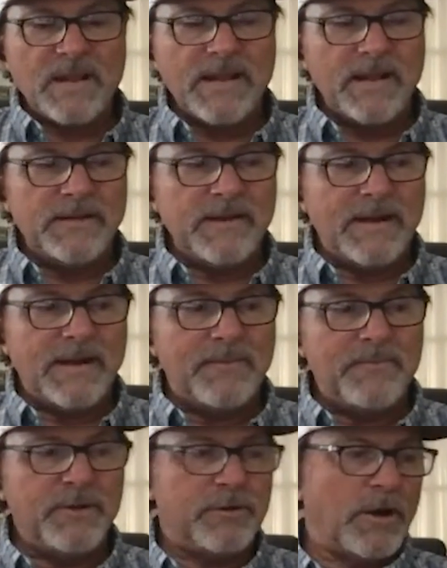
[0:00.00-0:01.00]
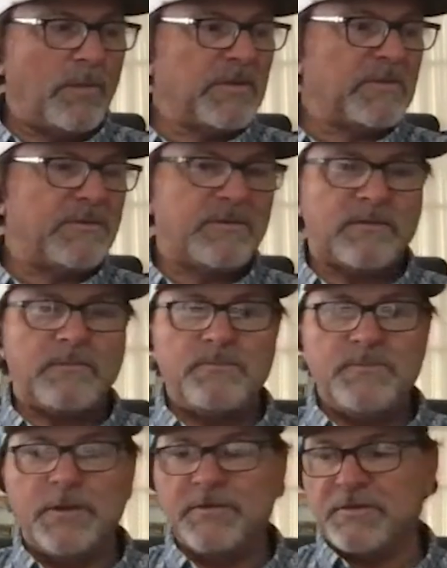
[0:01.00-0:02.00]
and you can almost
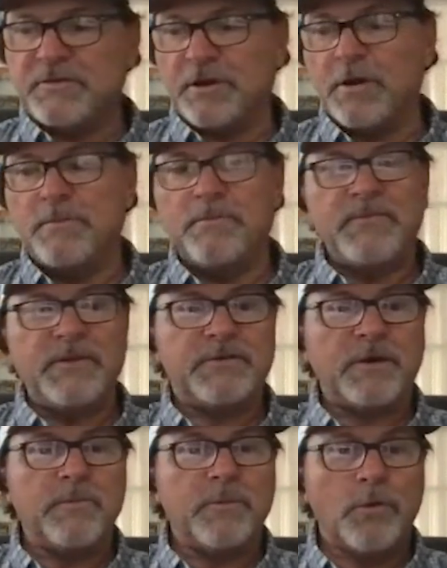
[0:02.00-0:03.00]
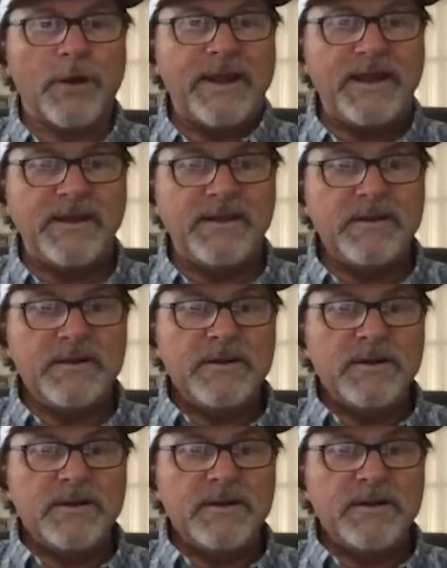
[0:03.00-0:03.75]
use the term greed